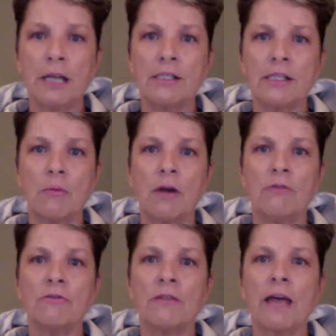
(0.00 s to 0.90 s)

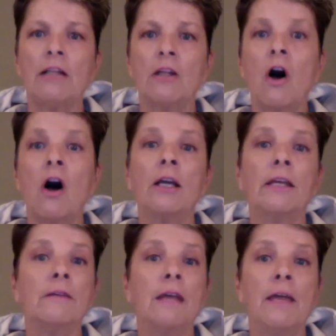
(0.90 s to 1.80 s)
someone for that long
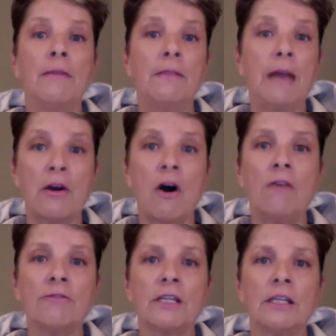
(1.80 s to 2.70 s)
and that
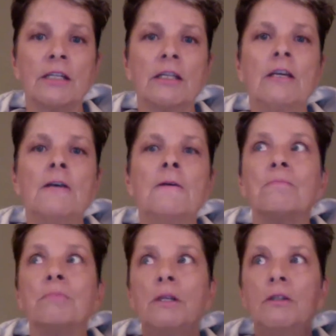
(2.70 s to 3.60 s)
often,
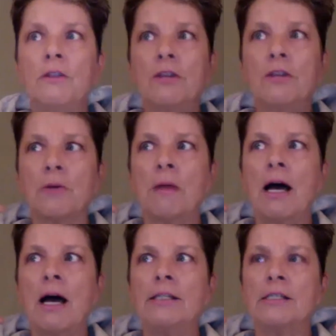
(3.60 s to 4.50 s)
their
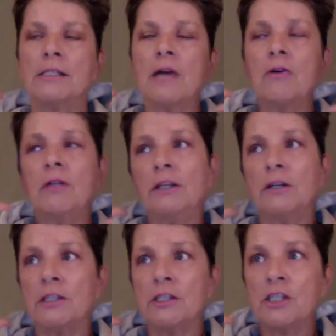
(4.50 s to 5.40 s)
mind is not only going
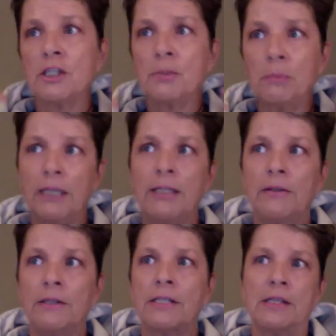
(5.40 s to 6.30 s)
to split in
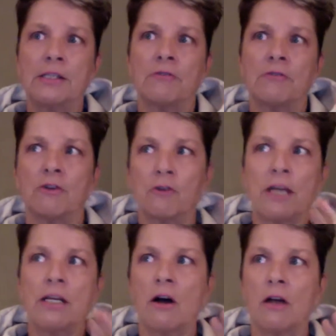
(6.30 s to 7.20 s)
the sense of
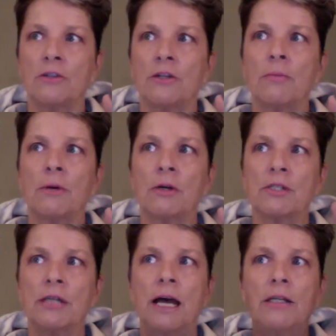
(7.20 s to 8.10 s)
creating alternate
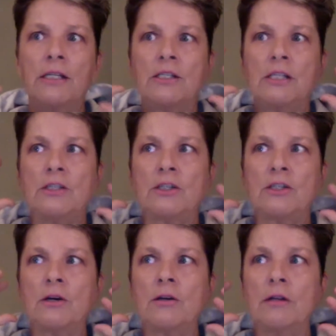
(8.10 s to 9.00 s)
personalities, it's
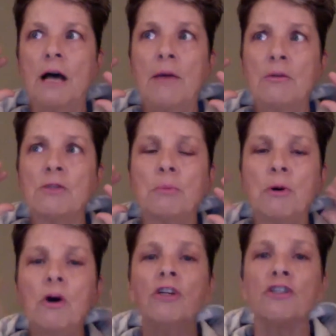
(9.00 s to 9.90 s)
going to, I was
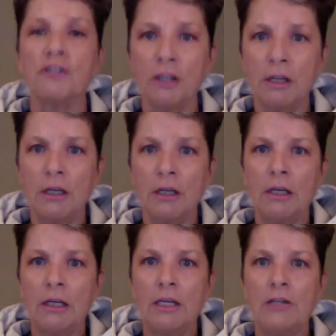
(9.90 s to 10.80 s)
pushed
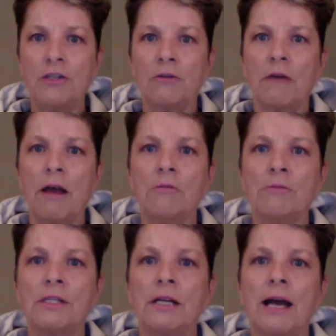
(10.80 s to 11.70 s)
into
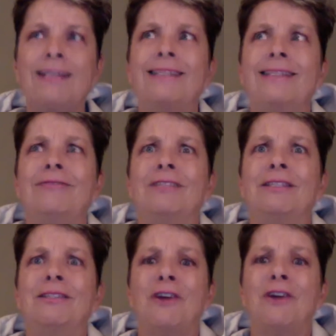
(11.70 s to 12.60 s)
realms that I didn't
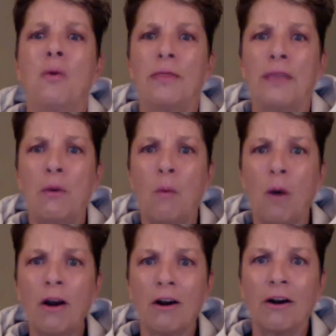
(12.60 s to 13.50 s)
even know what they
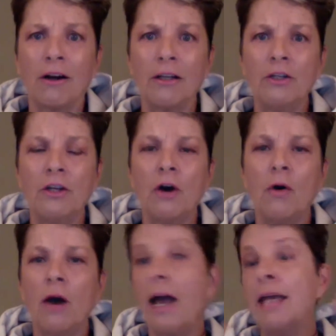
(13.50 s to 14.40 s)
were, you
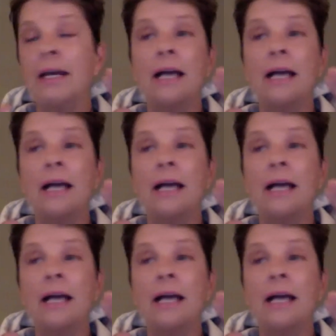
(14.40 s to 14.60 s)
know, and